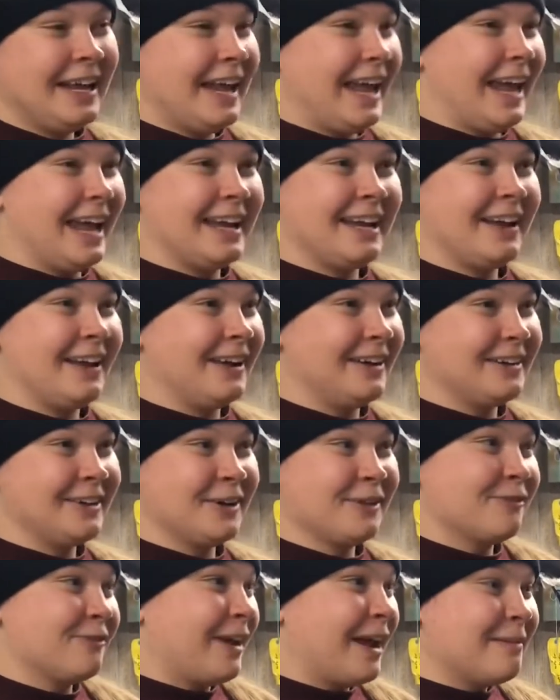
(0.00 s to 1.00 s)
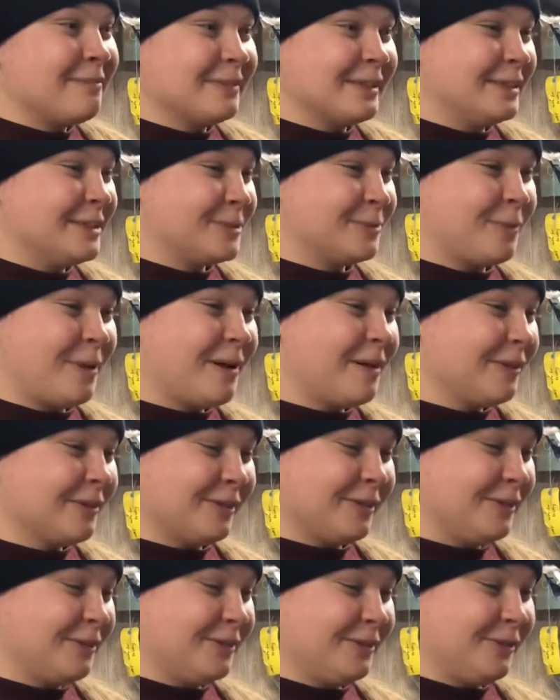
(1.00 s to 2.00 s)
and your family as well.
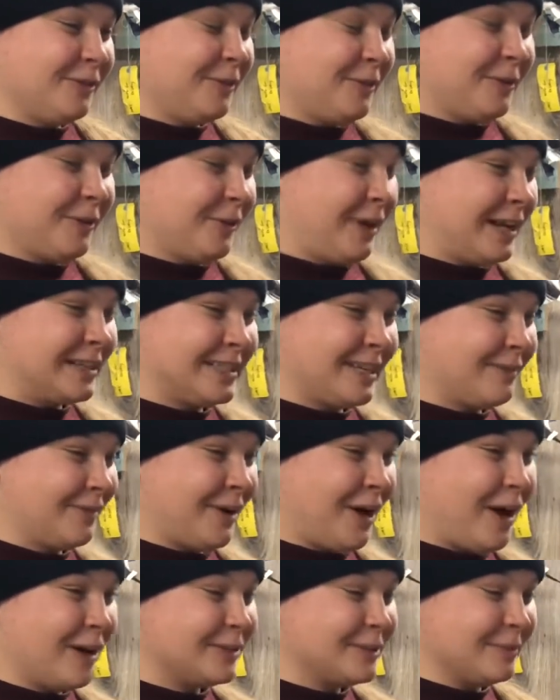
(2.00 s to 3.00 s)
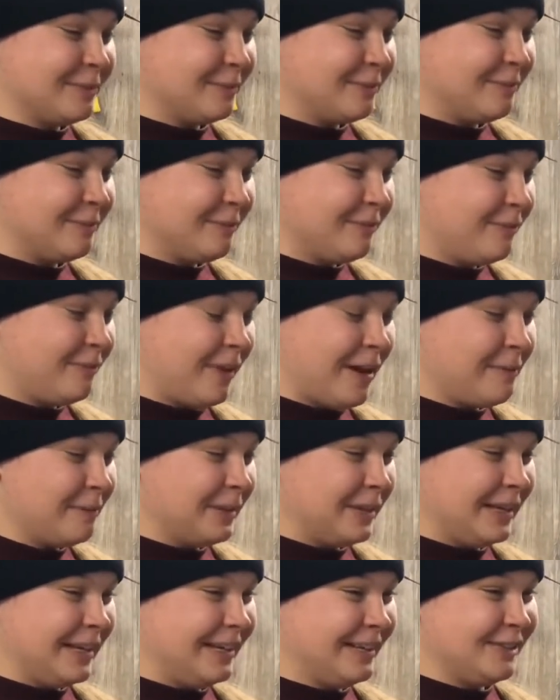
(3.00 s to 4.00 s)
You guys have an awesome
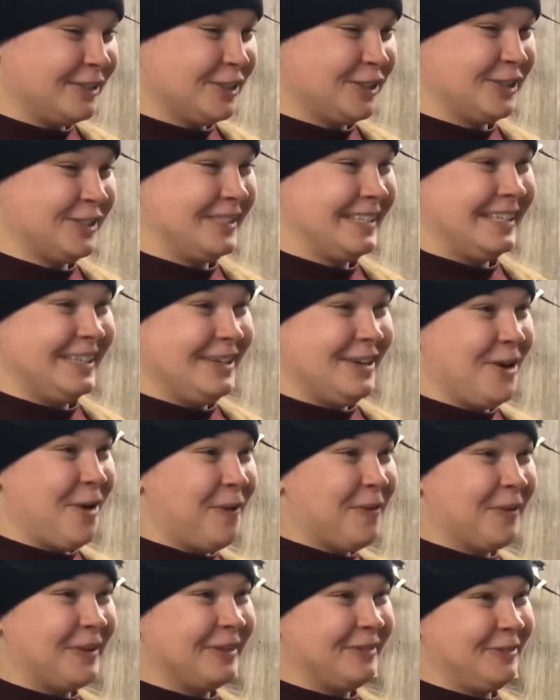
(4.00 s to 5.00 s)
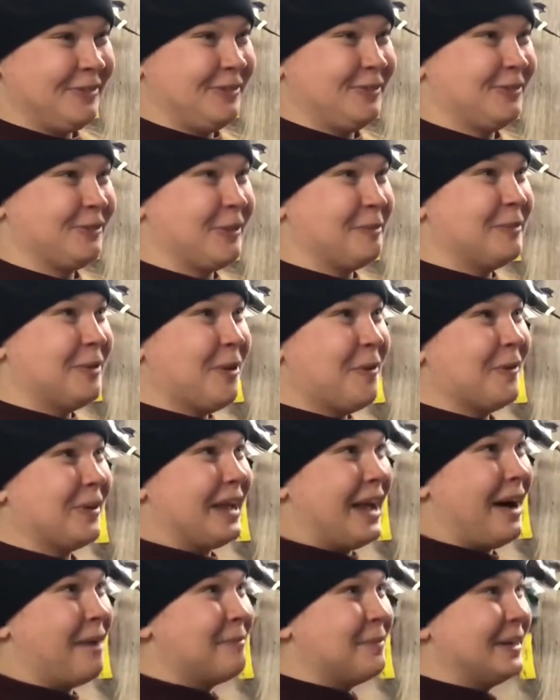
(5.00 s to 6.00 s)
family, and just
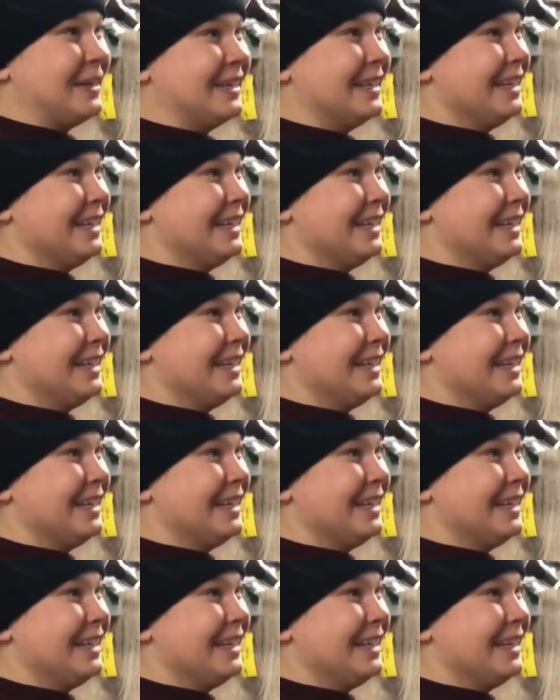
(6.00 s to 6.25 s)
knowing how many,